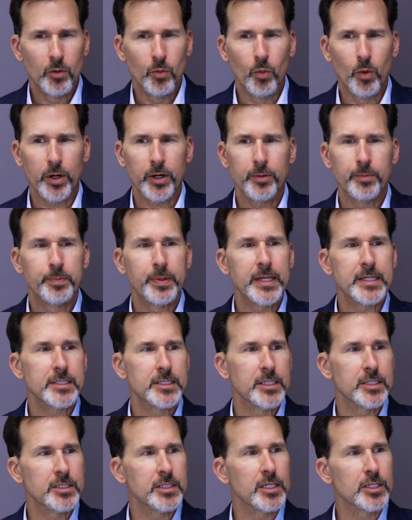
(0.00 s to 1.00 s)
what are
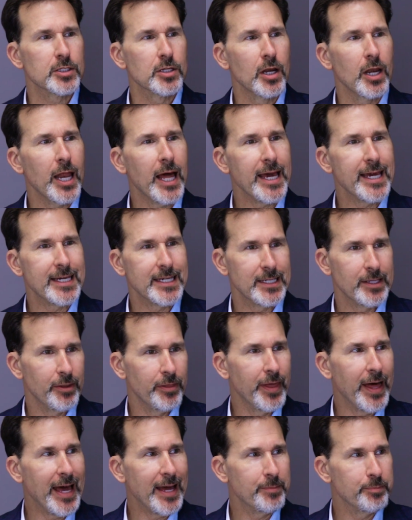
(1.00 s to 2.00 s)
businesses like
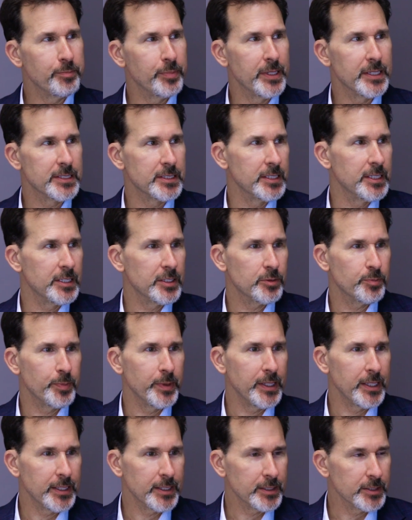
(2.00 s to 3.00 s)
that business
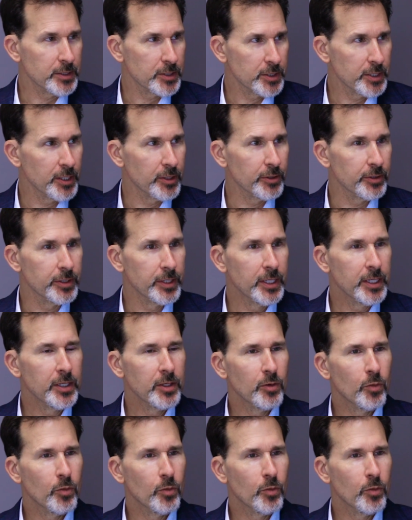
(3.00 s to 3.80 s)
being considered?